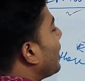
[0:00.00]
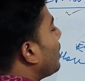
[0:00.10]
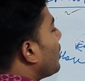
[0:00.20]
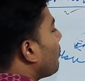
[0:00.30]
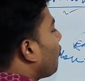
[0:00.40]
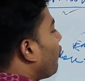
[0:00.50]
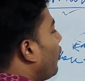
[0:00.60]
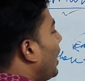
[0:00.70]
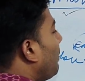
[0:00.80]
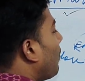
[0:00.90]
a
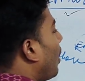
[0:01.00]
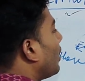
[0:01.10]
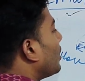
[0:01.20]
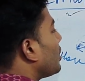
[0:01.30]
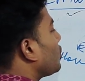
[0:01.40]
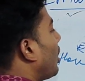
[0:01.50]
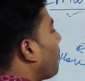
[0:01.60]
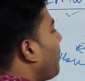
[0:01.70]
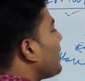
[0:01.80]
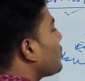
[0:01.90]
film on the
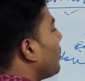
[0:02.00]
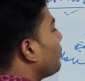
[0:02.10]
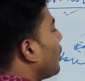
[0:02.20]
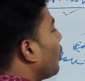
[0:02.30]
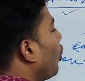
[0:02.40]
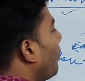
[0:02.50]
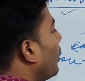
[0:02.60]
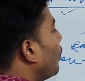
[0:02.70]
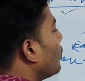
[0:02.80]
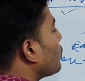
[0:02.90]
surface of the
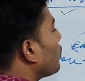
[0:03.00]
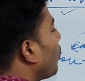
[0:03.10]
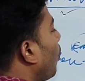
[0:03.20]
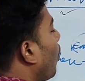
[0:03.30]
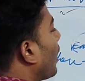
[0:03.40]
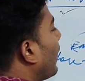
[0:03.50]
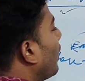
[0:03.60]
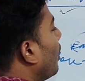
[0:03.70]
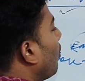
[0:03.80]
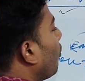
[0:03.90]
globules.
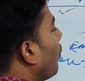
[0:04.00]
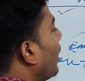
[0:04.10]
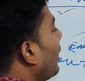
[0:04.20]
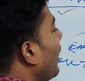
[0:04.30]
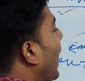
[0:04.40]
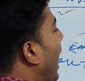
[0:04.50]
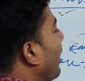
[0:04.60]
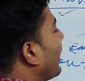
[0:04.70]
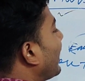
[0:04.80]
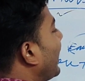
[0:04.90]
Okay, when
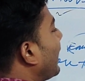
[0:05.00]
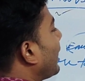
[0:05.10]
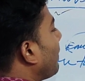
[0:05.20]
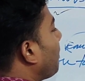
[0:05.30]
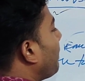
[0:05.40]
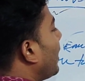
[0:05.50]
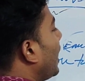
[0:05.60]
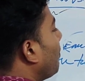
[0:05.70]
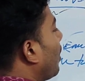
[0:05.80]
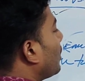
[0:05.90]
I will create a
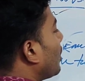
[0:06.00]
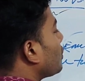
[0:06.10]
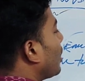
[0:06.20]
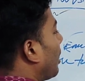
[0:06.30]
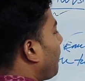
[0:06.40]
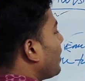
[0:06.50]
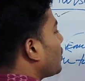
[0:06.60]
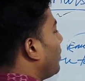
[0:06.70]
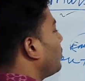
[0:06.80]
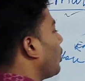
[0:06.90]
film on the
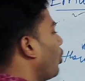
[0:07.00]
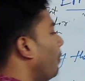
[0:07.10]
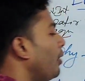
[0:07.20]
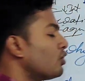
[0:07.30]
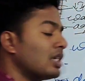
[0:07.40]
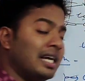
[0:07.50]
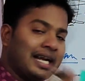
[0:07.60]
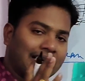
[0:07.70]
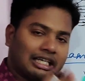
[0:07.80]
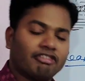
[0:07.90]
surface of the globules,
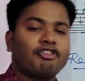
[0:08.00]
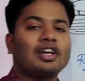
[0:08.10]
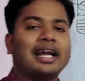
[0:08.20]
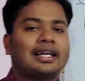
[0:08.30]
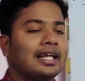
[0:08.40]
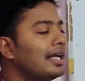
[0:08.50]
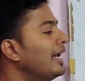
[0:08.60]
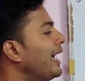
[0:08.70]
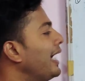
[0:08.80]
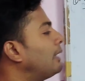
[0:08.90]
definitely
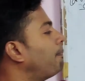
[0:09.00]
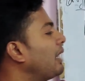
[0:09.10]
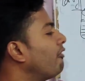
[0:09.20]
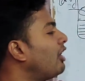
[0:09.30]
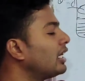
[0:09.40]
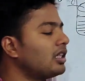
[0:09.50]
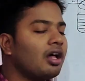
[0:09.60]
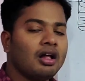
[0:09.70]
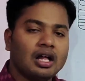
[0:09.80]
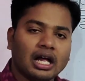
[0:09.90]
it prevents
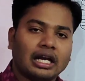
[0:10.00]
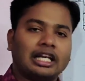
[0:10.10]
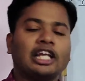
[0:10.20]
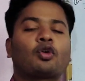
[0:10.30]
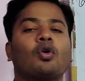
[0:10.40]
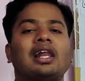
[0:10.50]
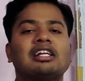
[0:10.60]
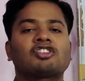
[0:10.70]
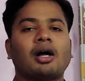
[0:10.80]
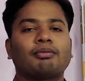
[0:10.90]
the
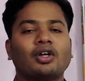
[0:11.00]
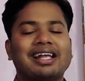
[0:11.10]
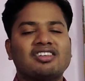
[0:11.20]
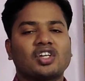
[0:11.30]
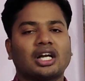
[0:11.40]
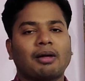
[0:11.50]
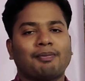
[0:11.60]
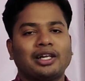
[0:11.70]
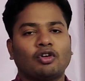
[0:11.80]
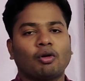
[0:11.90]
recovalence of the each and
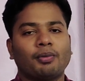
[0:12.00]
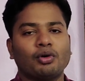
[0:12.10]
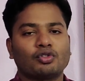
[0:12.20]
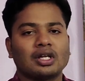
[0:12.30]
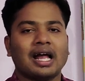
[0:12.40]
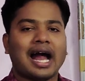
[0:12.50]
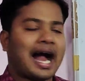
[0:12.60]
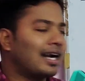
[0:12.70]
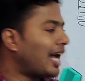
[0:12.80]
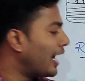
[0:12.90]
every globules,
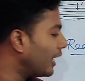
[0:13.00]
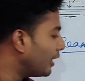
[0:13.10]
and